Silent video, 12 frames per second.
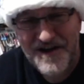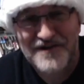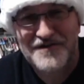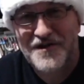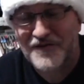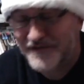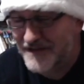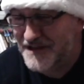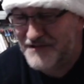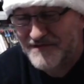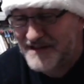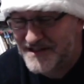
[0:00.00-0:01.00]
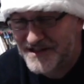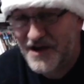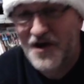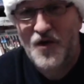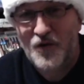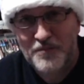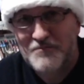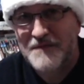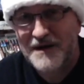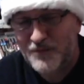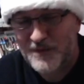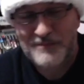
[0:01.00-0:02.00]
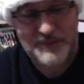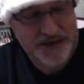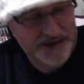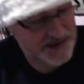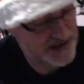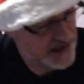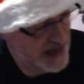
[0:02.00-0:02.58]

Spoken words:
Not that you're into old men with beards.